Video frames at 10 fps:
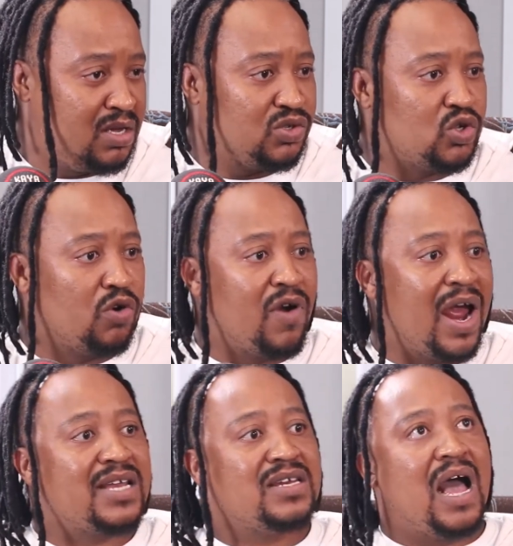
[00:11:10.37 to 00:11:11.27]
So
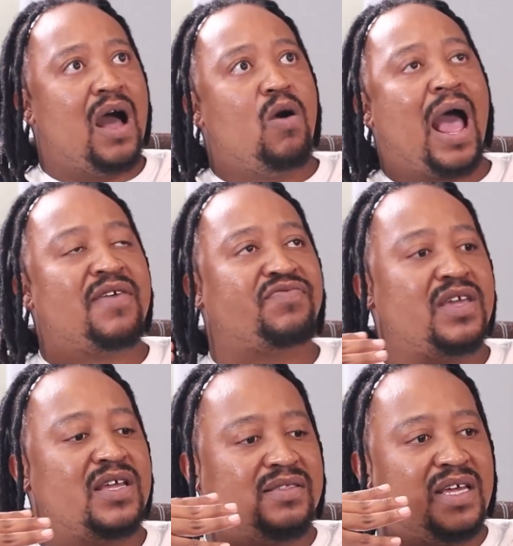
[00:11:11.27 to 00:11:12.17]
right now, I
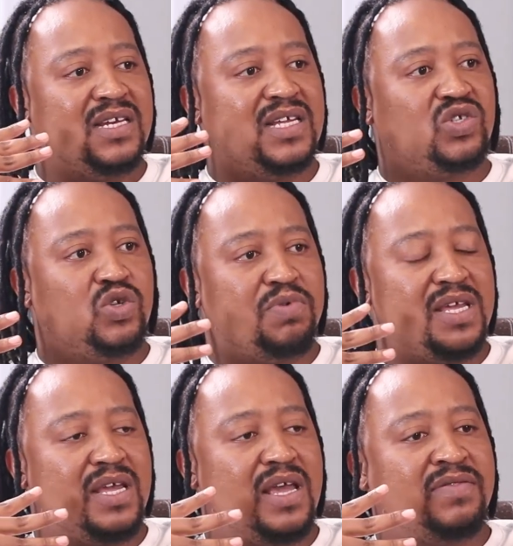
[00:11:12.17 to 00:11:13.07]
think there needs to
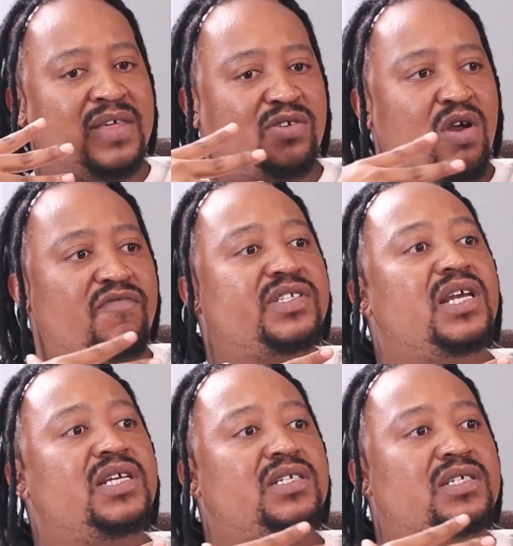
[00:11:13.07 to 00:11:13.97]
be that
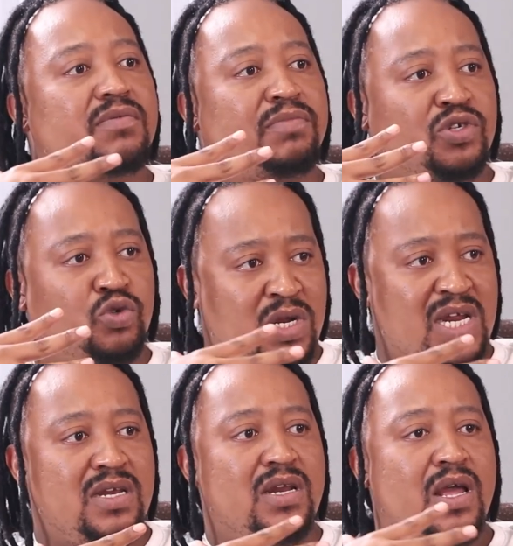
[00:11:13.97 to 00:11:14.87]
conversation
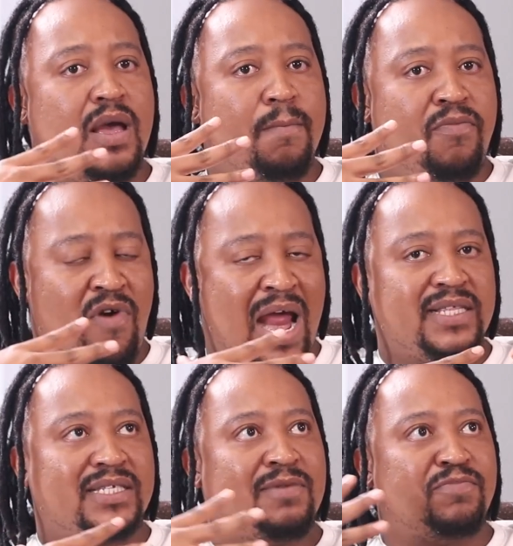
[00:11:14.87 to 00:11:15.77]
between
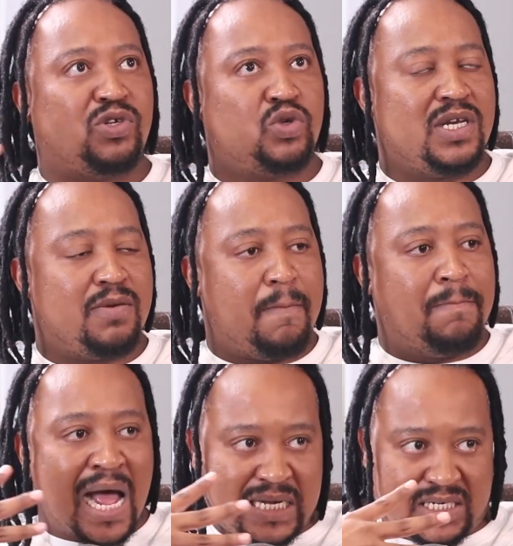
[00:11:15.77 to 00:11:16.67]
brands and between
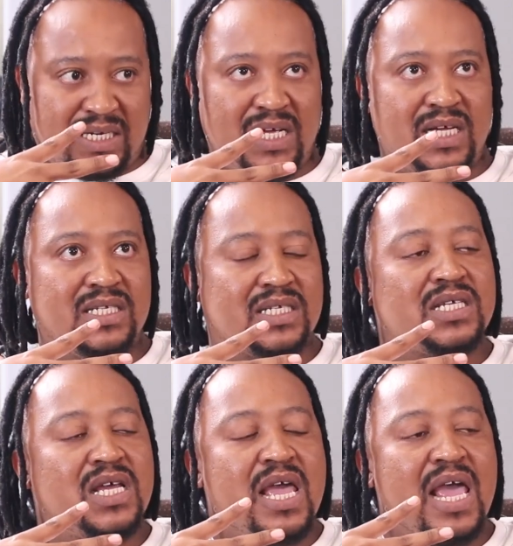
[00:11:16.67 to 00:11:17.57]
marketers
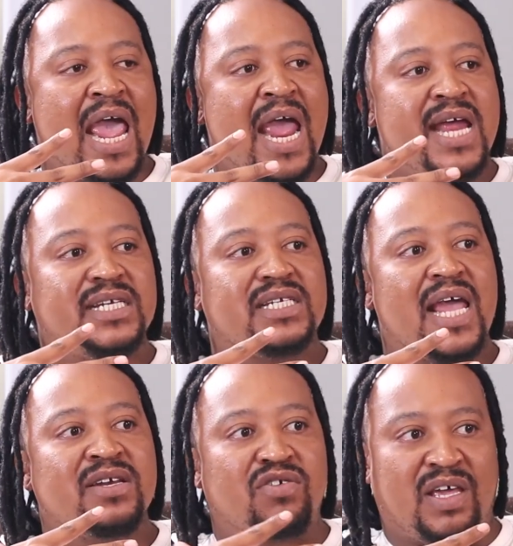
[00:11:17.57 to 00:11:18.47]
and
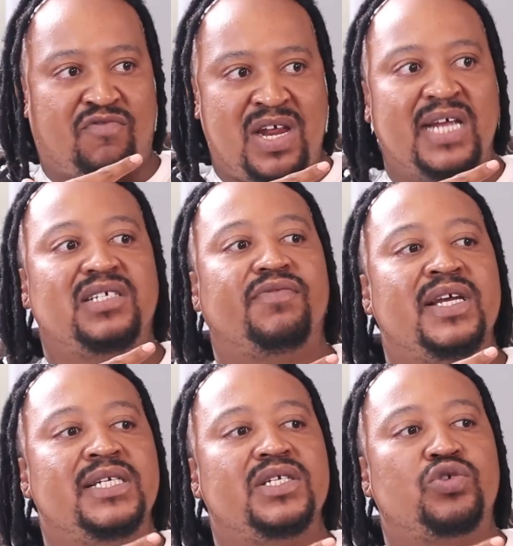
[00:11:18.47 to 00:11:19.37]
the creative
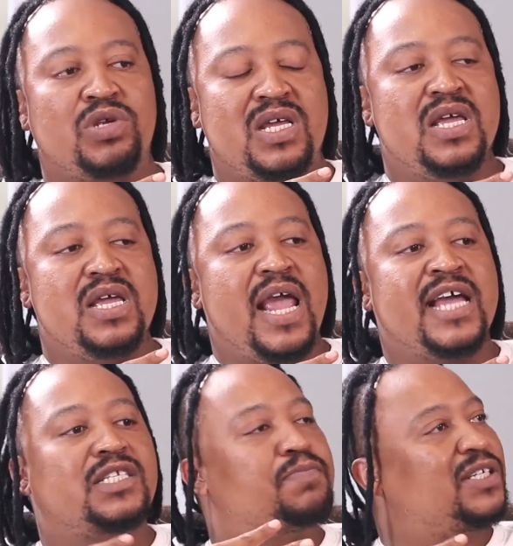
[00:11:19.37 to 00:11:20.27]
industry,
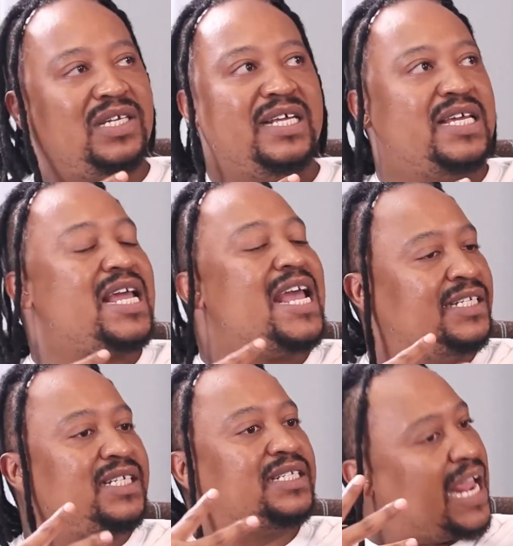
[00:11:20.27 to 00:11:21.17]
especially
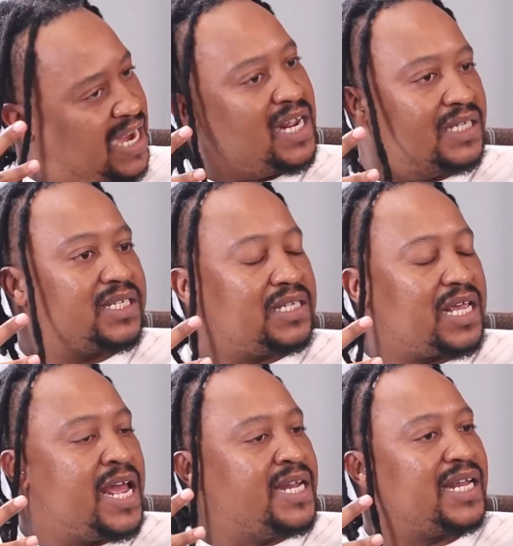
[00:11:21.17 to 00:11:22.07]
entertainers
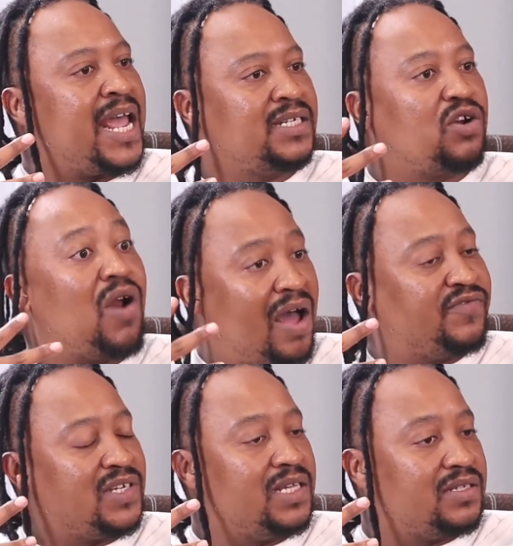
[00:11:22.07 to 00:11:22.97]
and
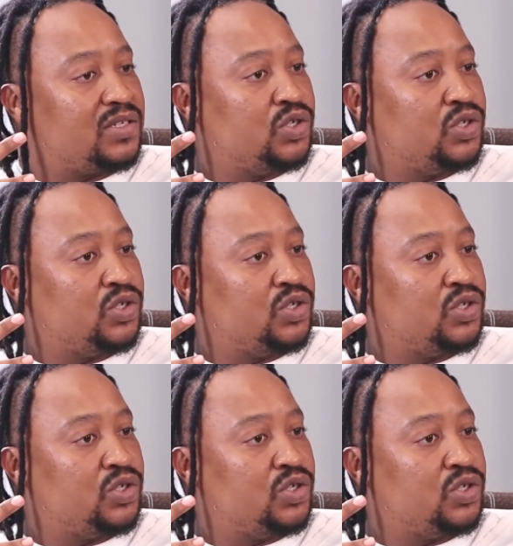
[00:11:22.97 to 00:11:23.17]
crafters.